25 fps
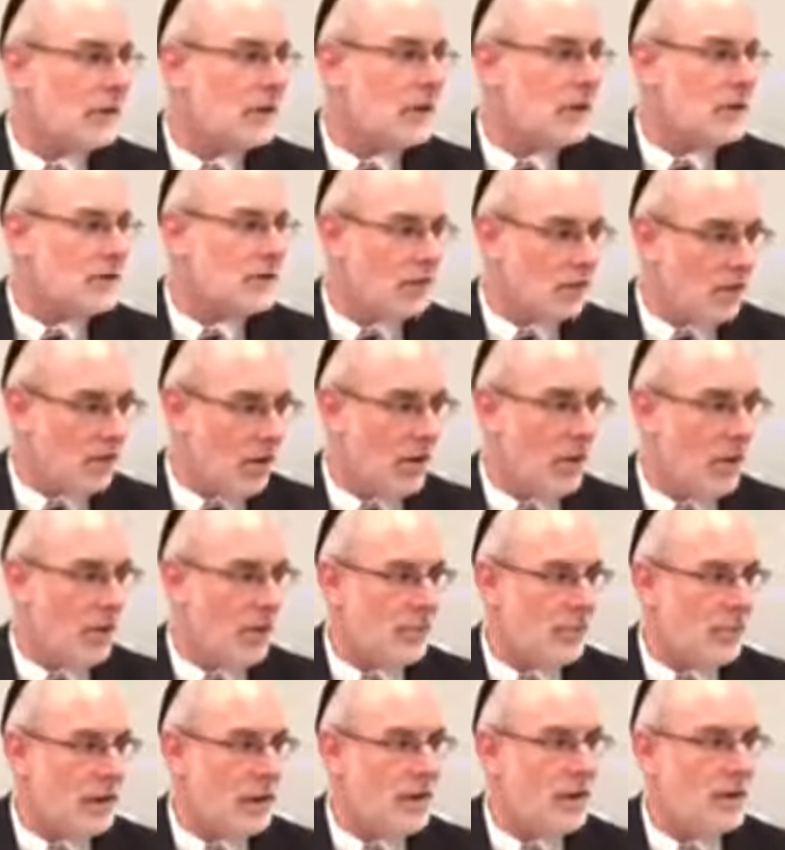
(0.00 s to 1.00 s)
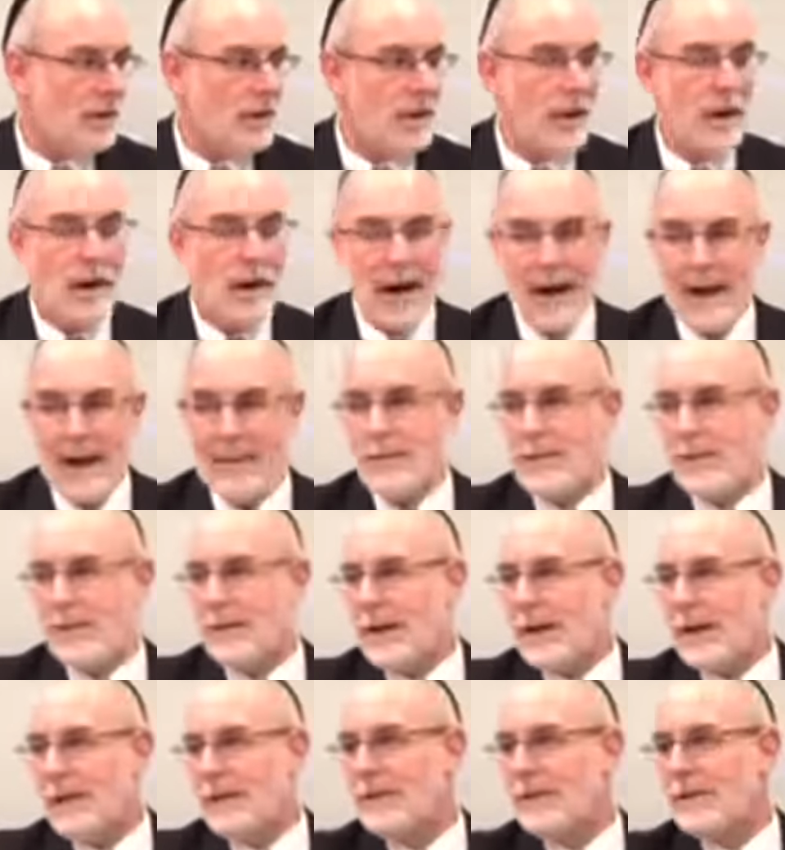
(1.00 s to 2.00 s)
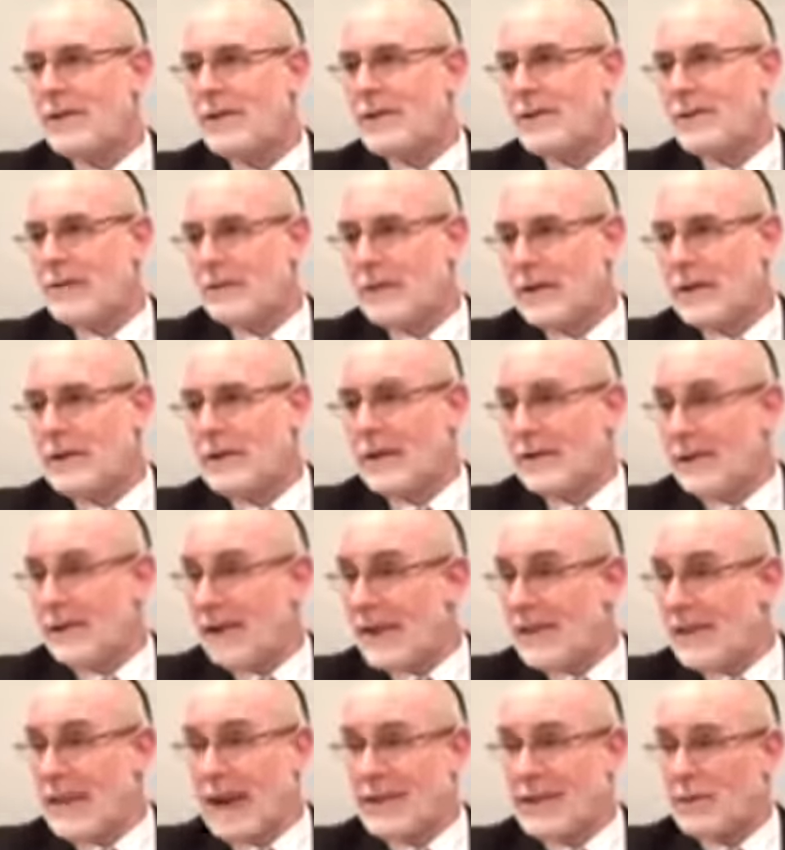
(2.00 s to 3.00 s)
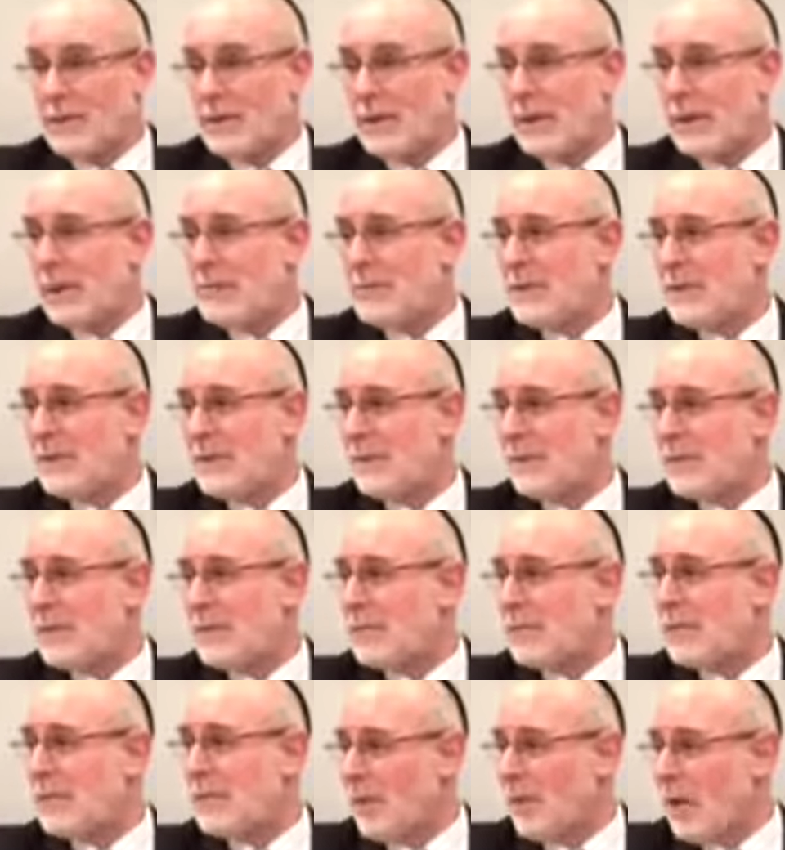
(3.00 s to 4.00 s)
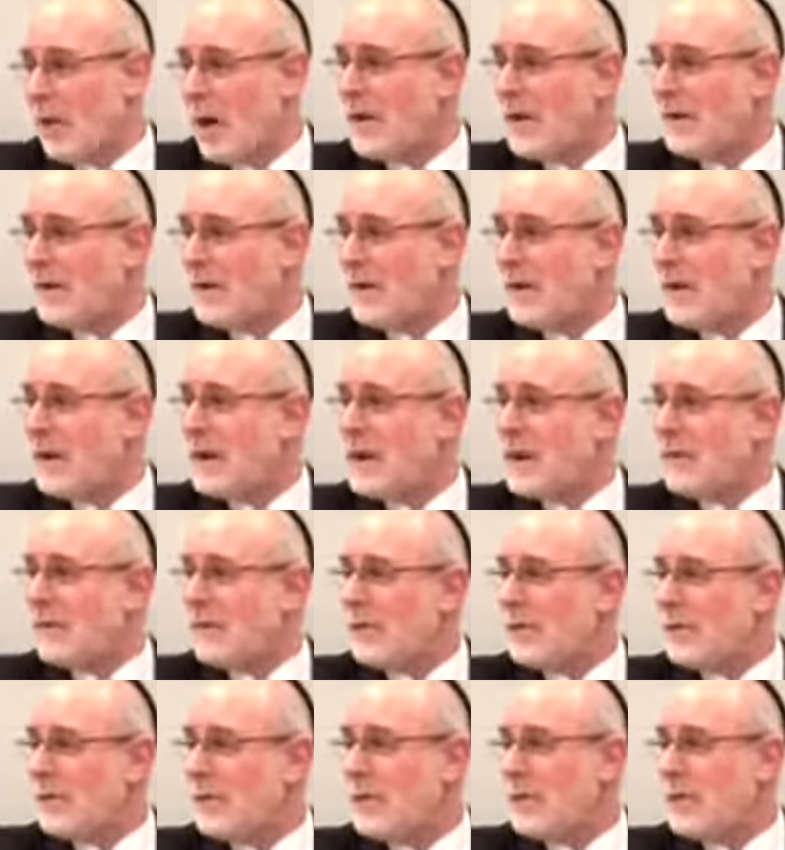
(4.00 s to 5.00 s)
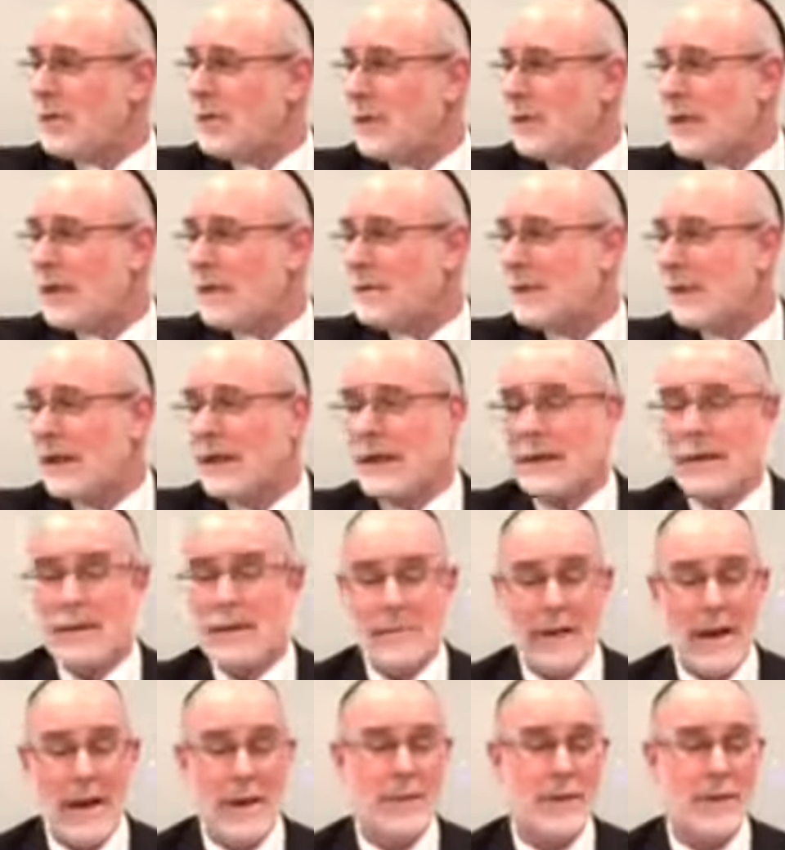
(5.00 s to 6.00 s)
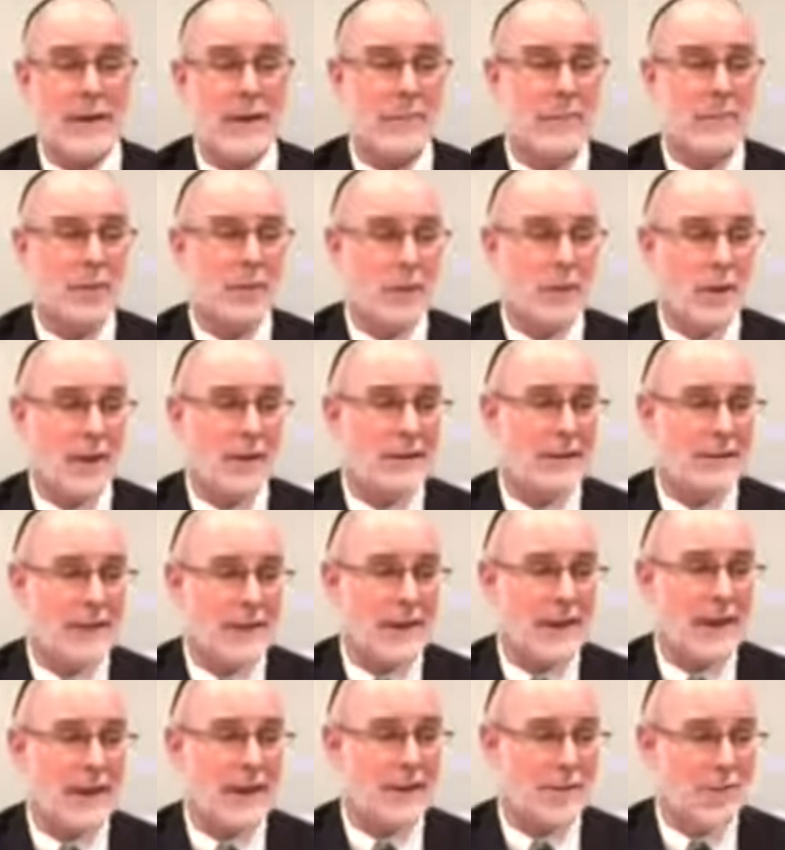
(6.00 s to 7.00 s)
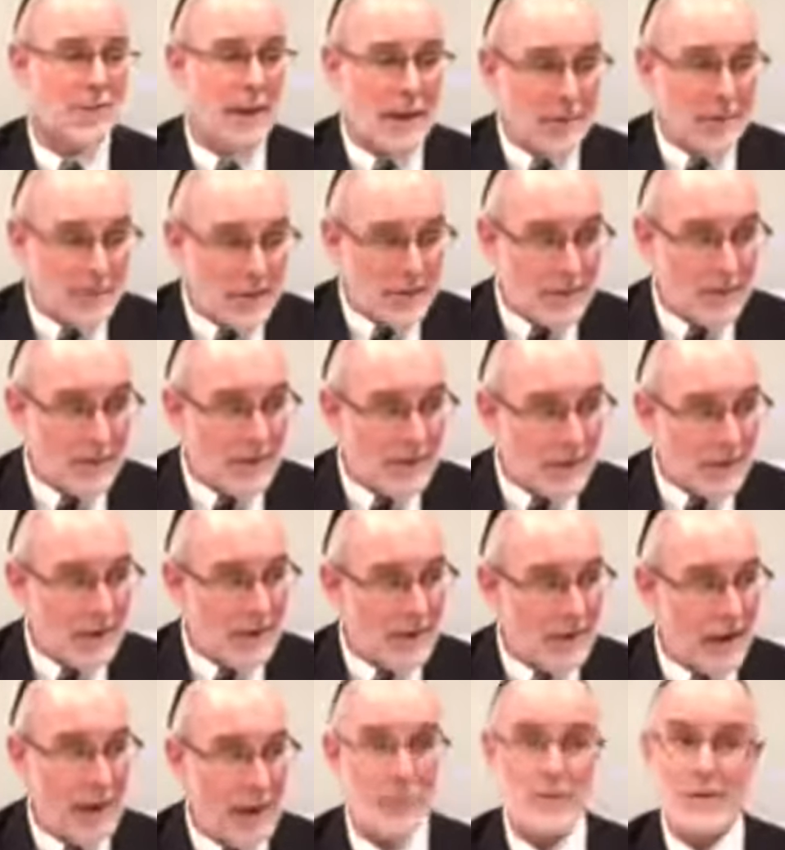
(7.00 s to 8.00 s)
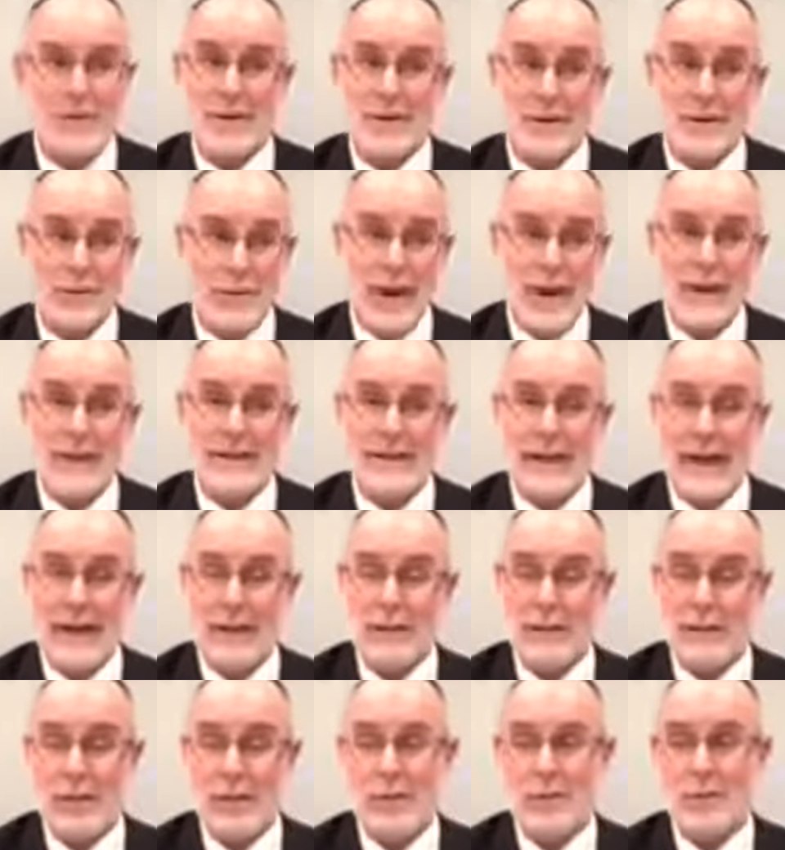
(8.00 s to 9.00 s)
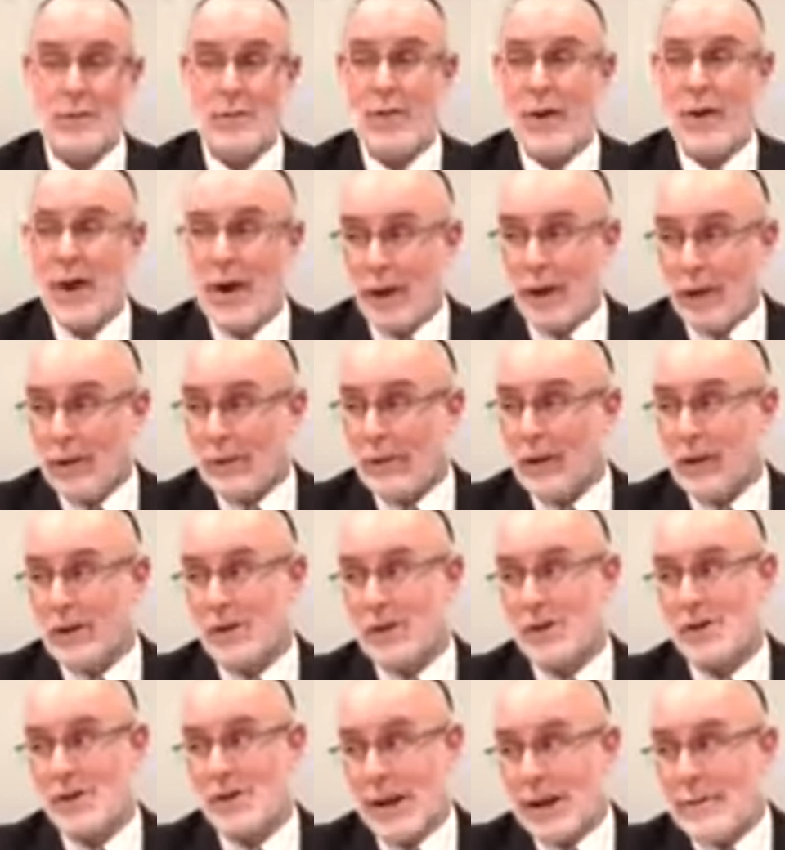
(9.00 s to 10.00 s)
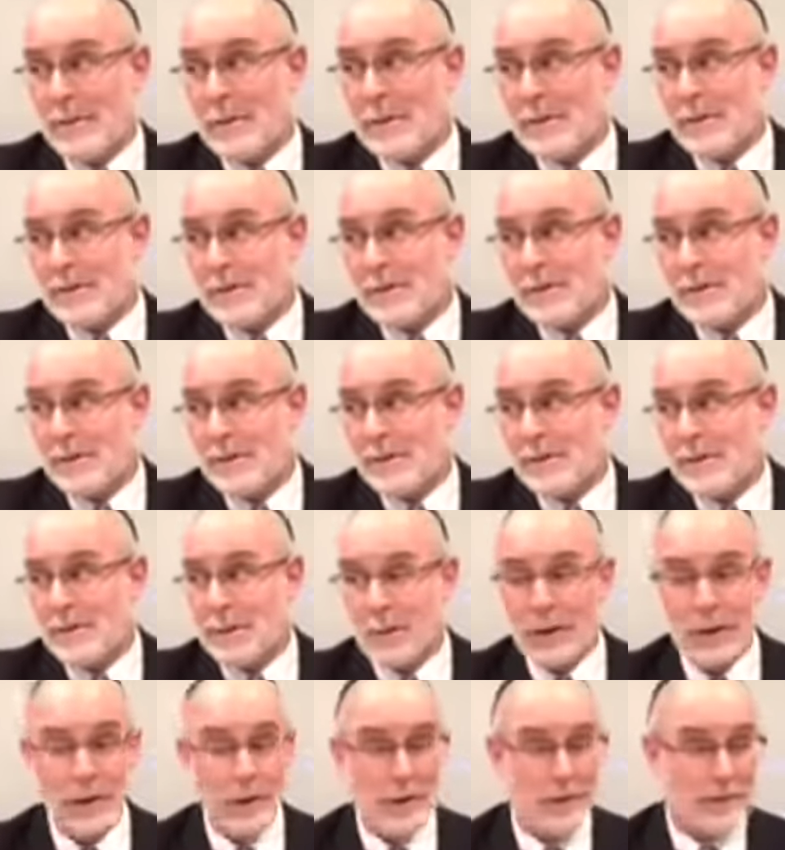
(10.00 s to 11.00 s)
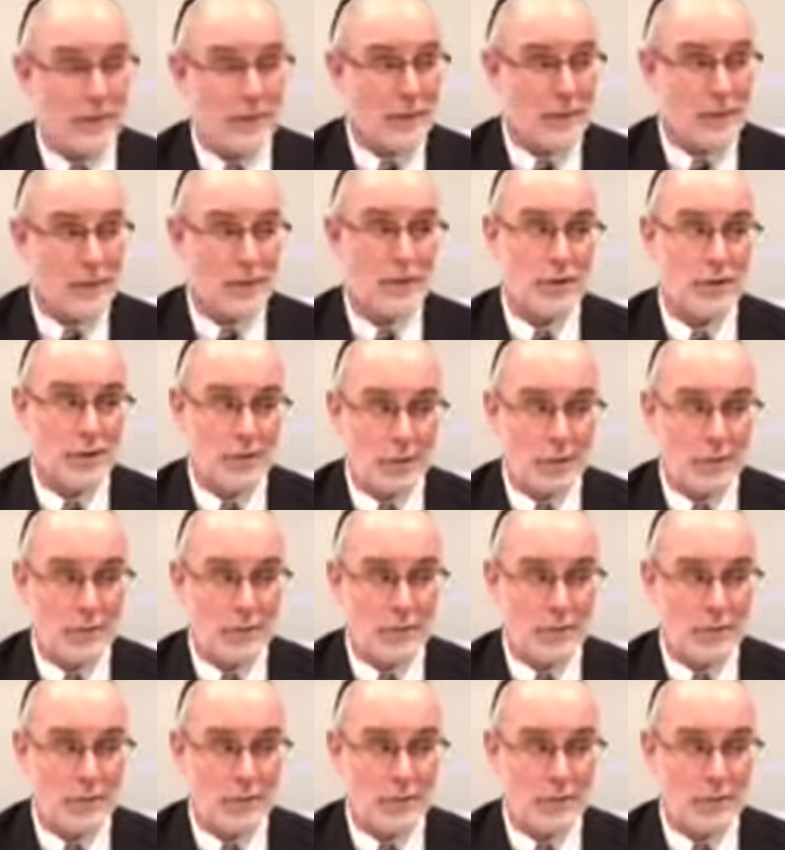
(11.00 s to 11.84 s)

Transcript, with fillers: He should call on me. I'm the one who does it, and that's really mitzvah number one. If you would retranslate commandment number one of the Ten Commandments, that was a direct download to all of our neshamas. We heard the first two.